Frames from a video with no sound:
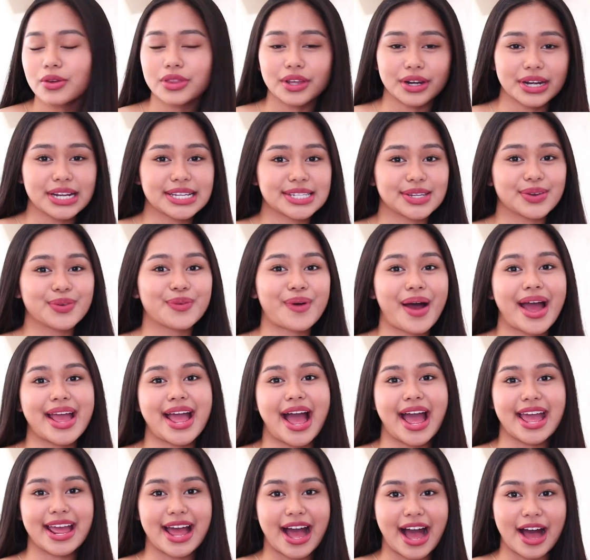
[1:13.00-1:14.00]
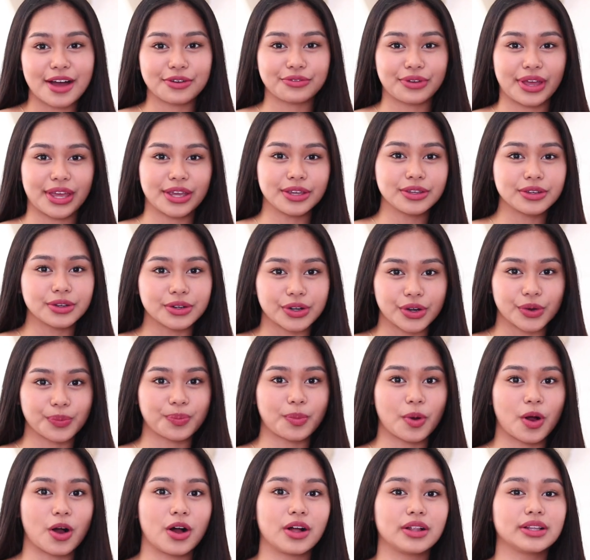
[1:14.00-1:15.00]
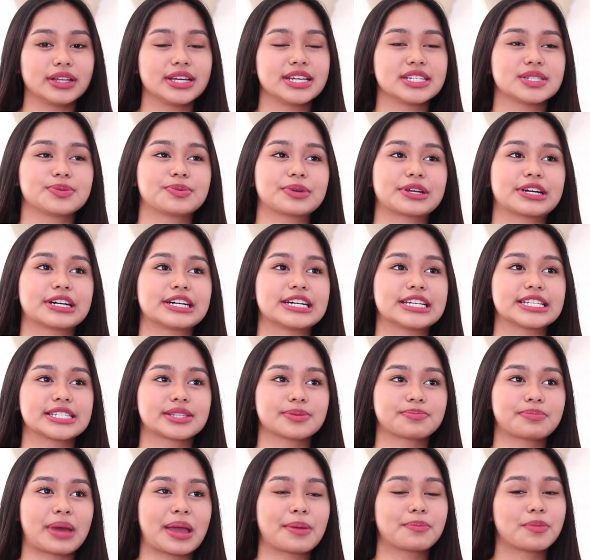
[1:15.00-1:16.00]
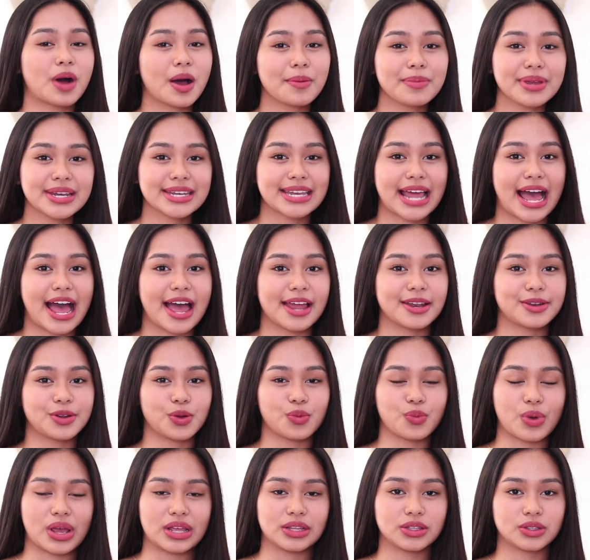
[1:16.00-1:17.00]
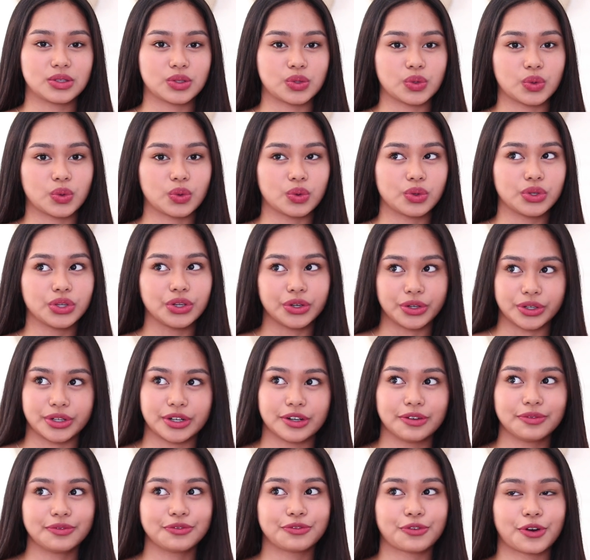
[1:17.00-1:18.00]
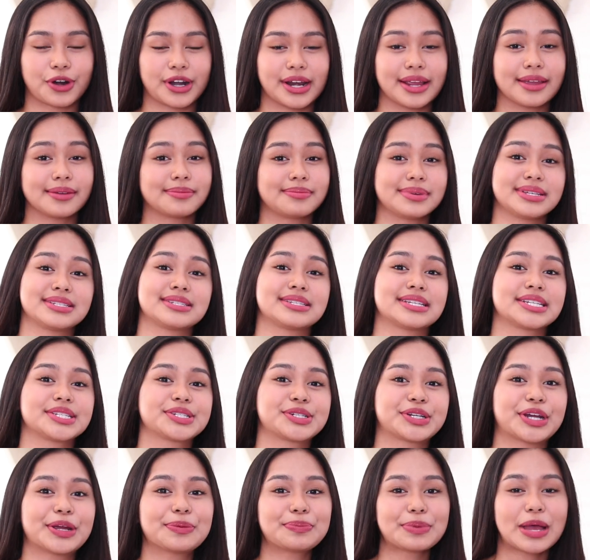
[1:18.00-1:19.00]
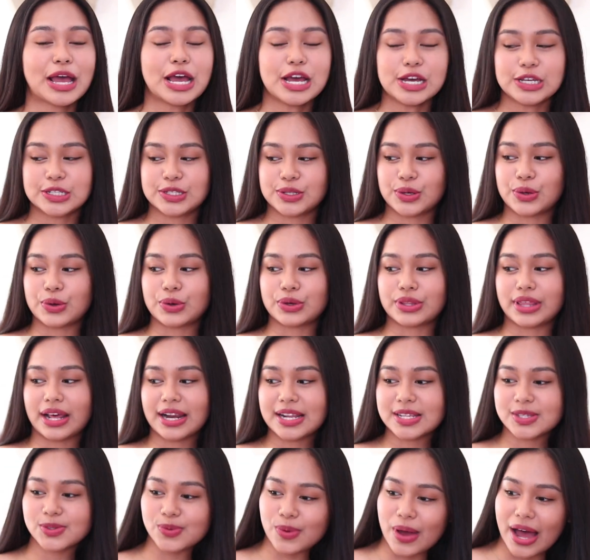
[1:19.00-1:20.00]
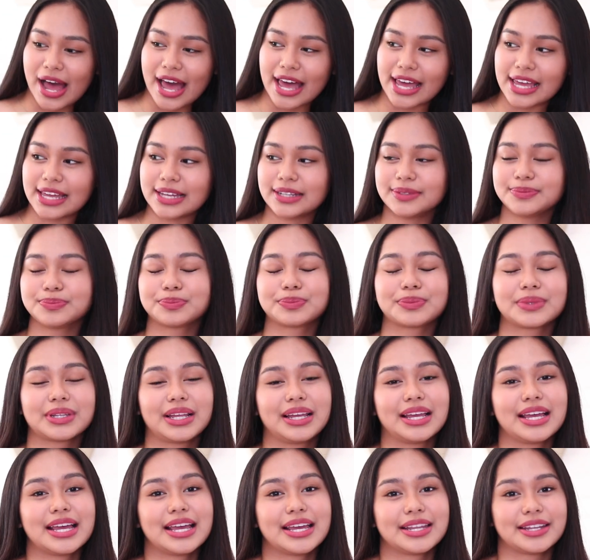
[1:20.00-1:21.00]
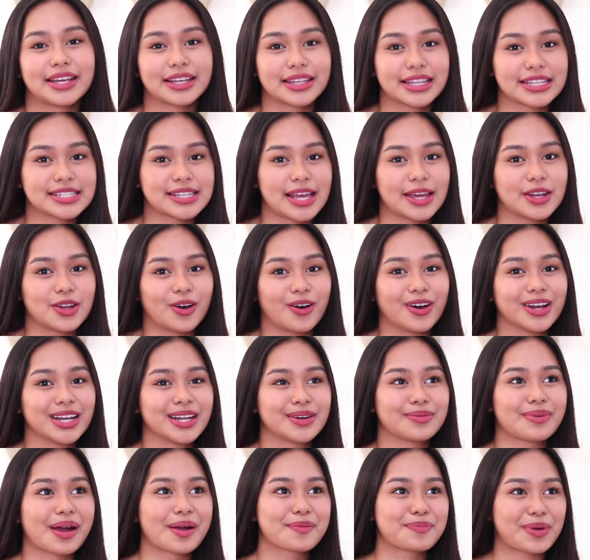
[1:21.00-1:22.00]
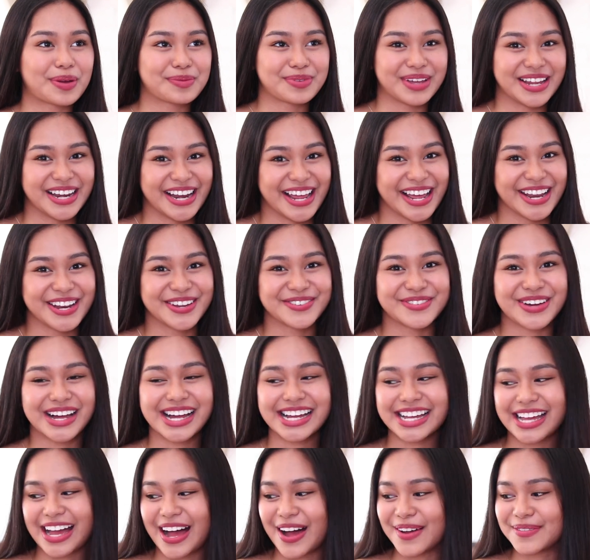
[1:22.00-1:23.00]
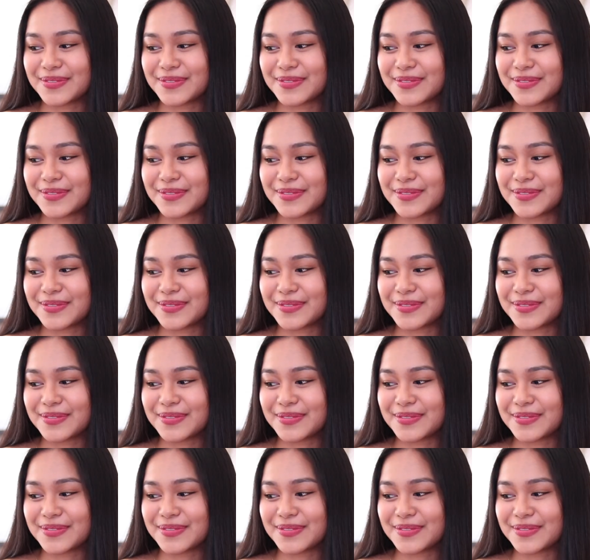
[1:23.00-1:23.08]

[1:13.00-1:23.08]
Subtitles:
So the reason why I have a Europe haul is because my mom and dad went to Europe for a business trip. So that is why nag-decide ako na magpabili ng mga